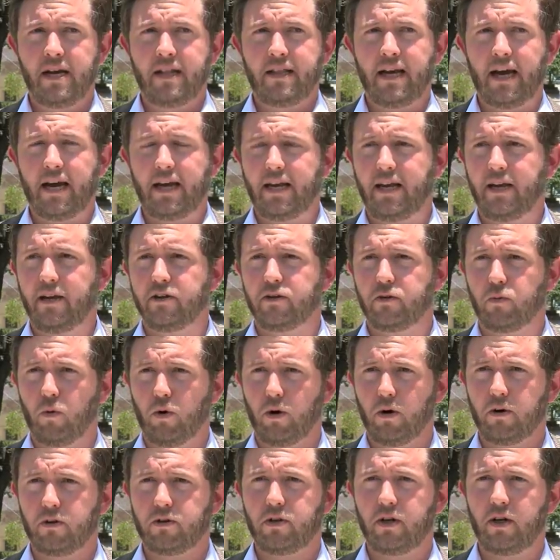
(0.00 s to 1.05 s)
that he has
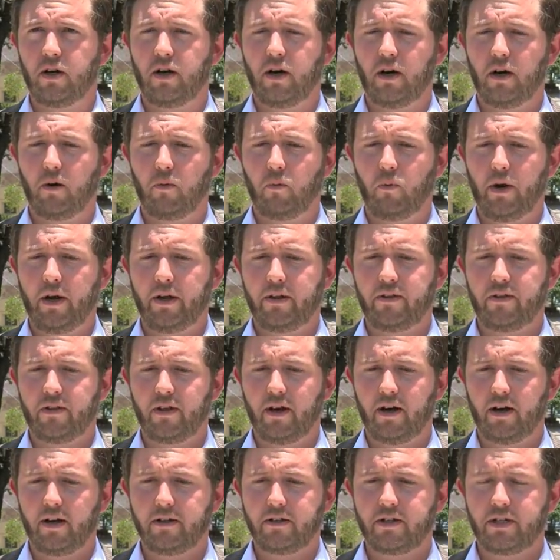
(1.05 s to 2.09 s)
worked uh, with
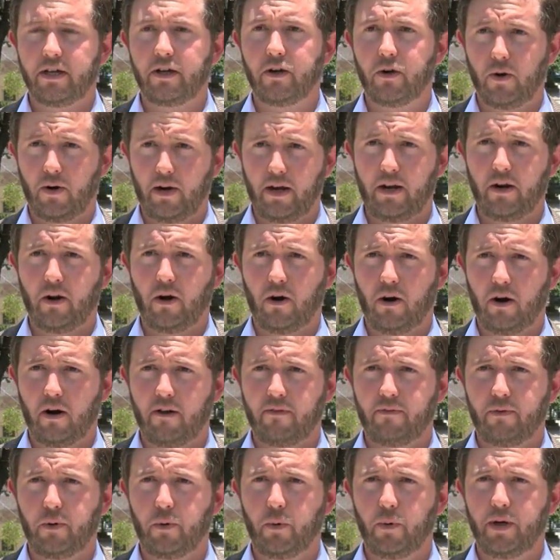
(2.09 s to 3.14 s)
uh, Senator
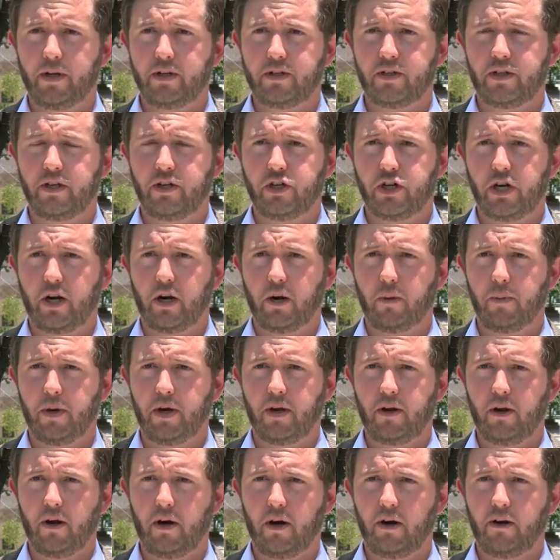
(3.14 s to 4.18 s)
Inhofe, who is the
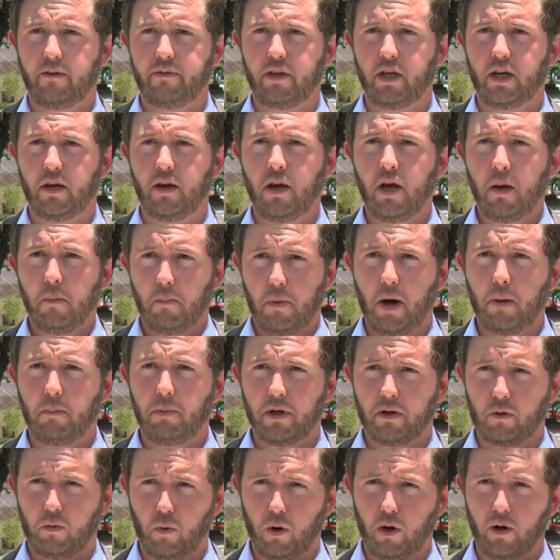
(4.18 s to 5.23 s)
chairman of the
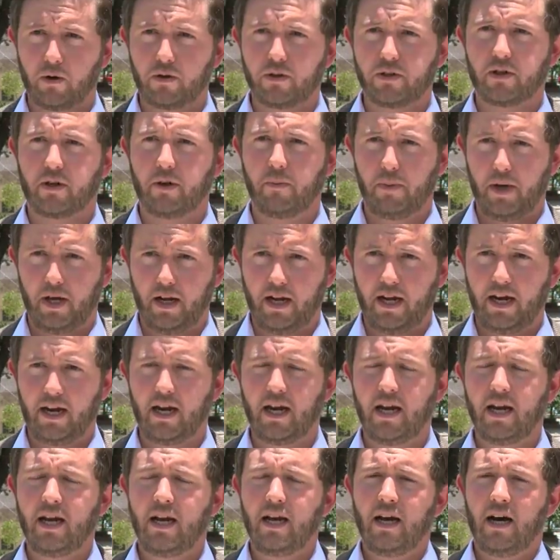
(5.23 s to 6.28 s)
Public Works Committee,
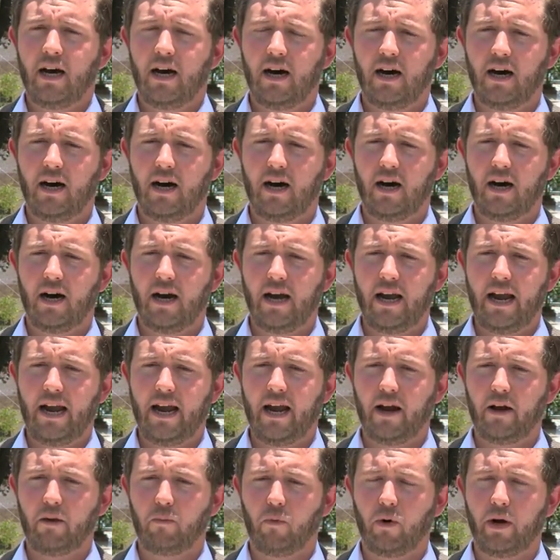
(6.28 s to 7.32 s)
uh,
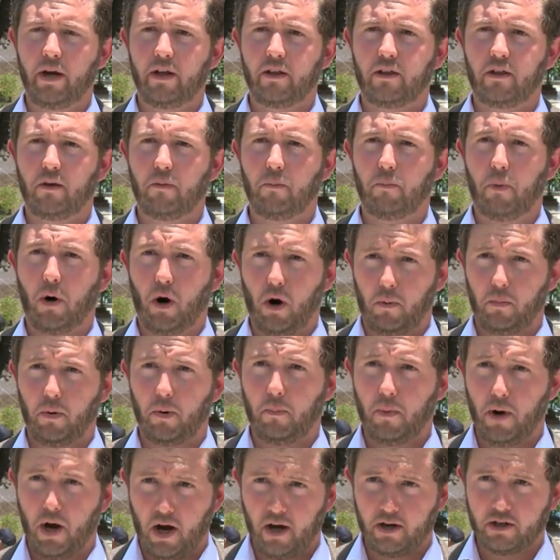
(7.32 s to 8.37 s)
and with Barbara
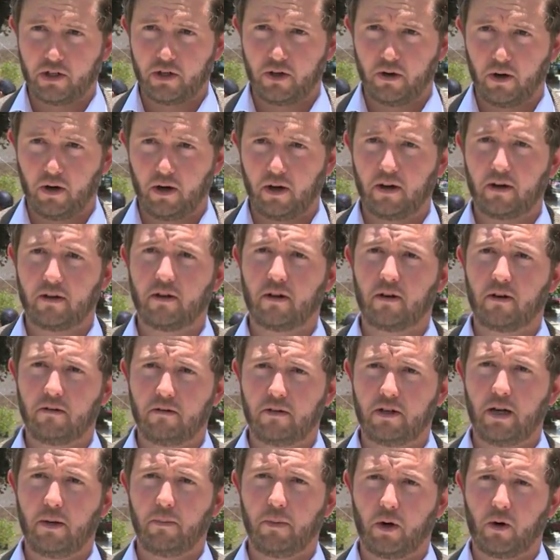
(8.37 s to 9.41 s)
Boxer,
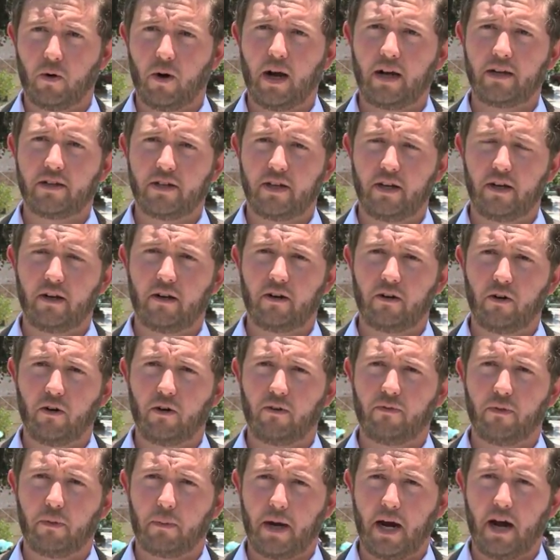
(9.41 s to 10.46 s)
Democrat senator
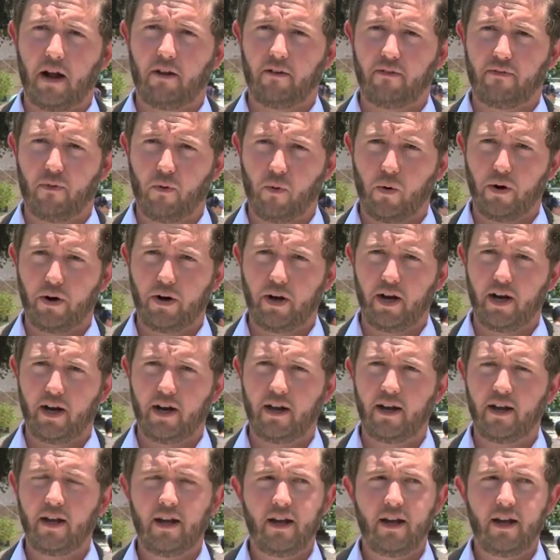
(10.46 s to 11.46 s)
from California,